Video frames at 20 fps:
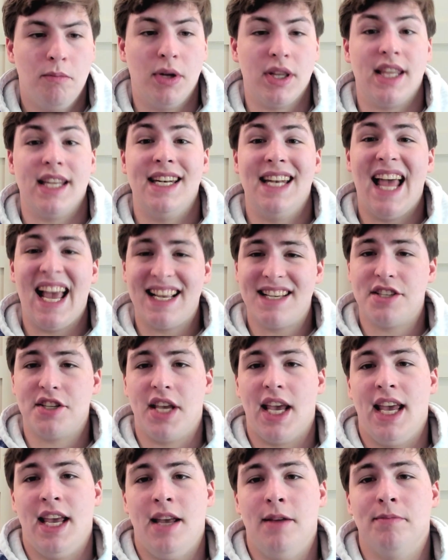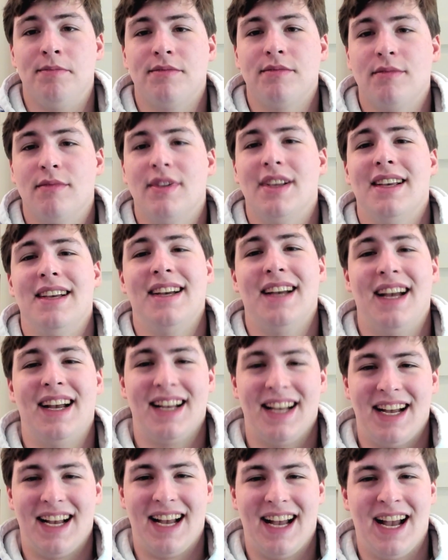But the next game,
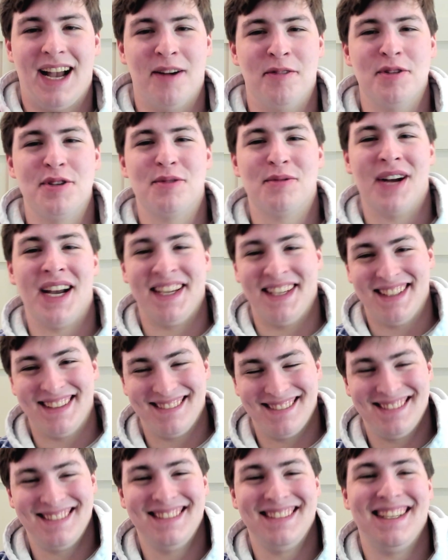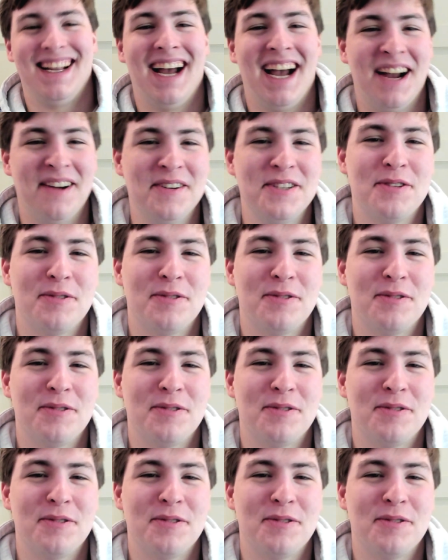I was right. I was